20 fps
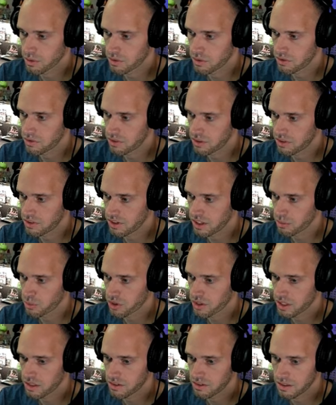was same
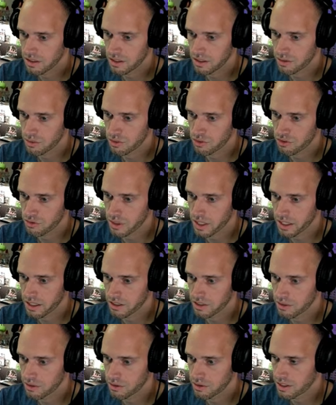with Entei, and it was
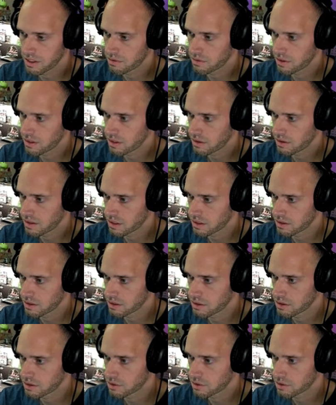Raikou that if anything did